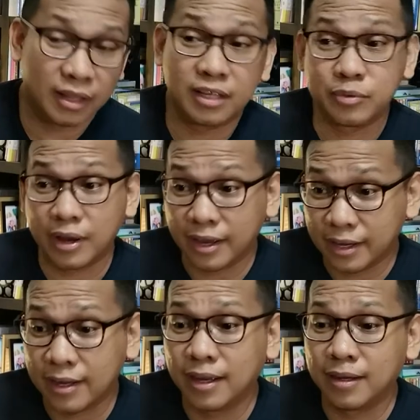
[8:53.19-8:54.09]
And that's
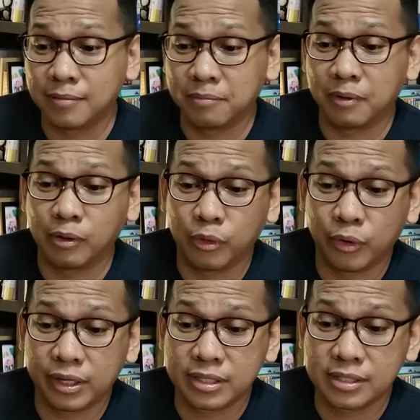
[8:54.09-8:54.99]
why
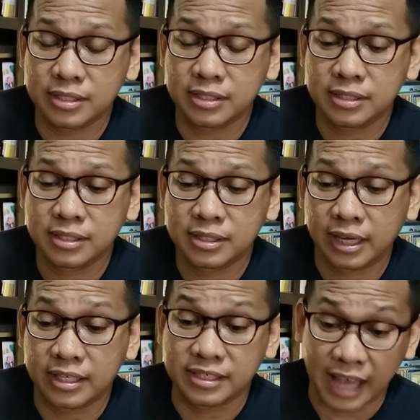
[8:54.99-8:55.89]
although it
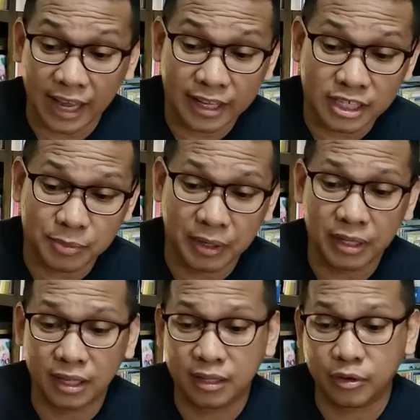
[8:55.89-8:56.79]
saddens
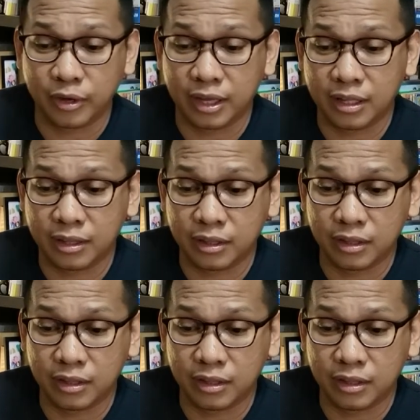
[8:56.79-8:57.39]
me that Kuya